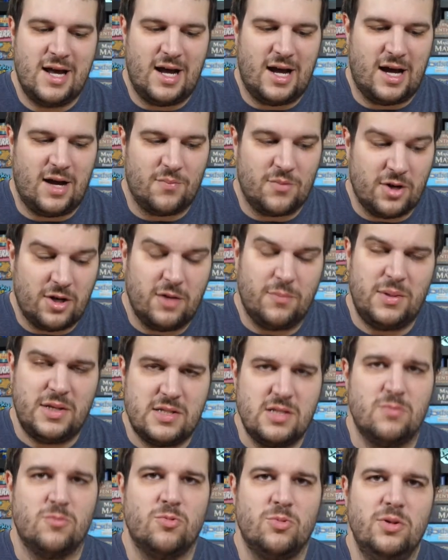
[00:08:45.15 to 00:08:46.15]
there could be
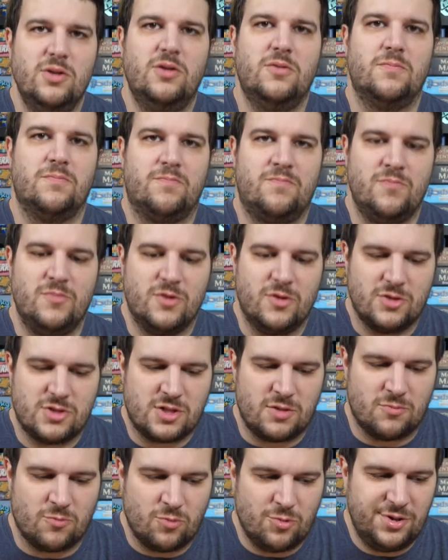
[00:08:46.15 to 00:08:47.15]
some
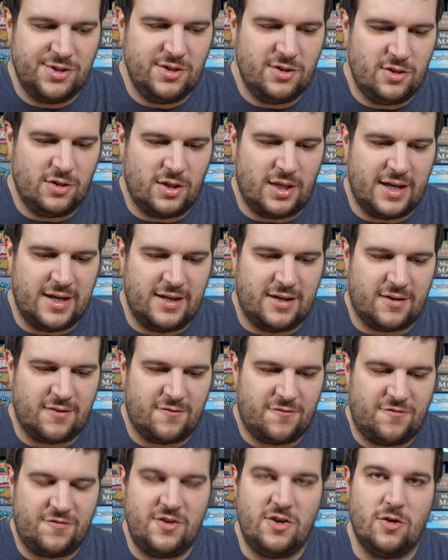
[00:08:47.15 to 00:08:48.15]
real like
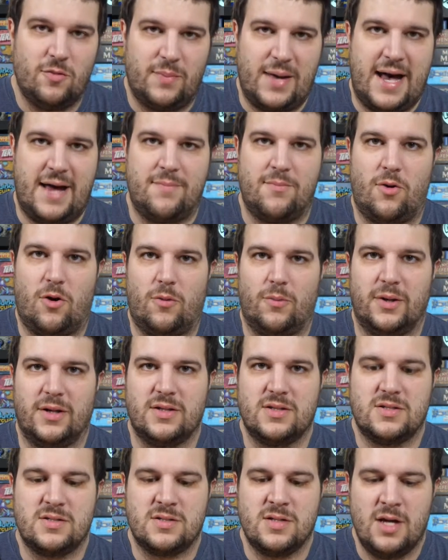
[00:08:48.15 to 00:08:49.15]
feel bad
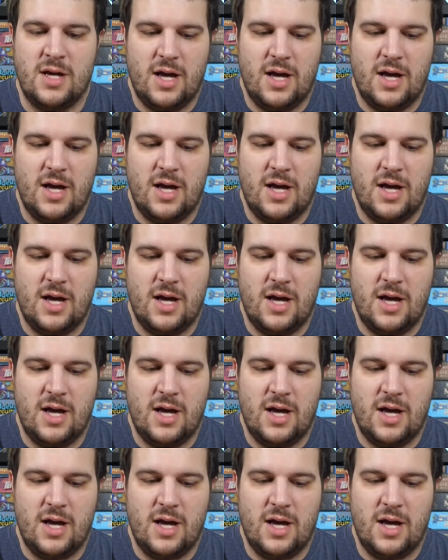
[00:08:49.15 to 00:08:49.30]
moments.